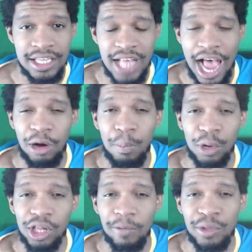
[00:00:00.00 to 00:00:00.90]
this. I could
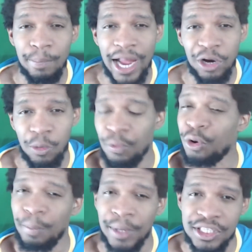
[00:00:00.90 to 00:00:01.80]
pull up the Michael
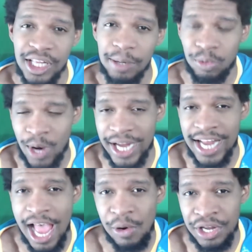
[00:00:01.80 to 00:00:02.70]
Porter mixtape right
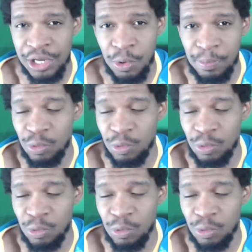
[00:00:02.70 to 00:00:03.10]
now and it would